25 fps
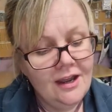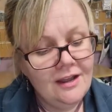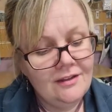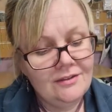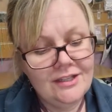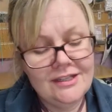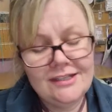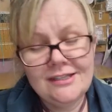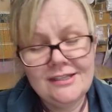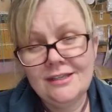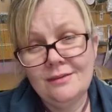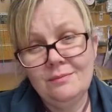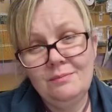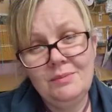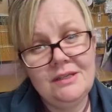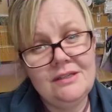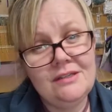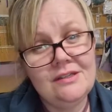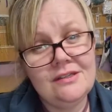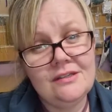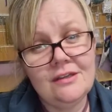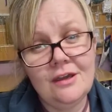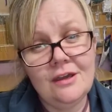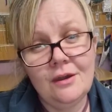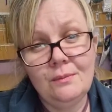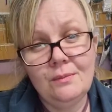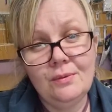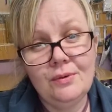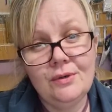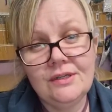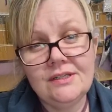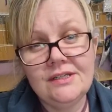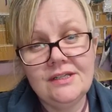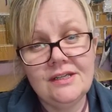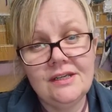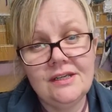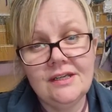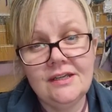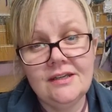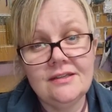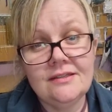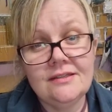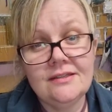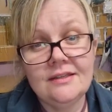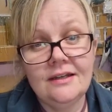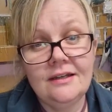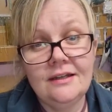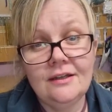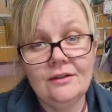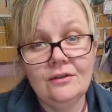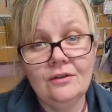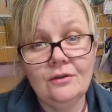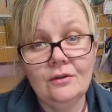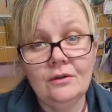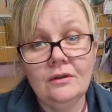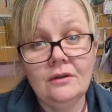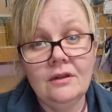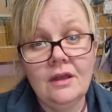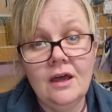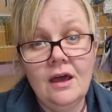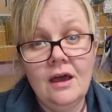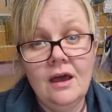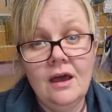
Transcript: This would be so pretty as a little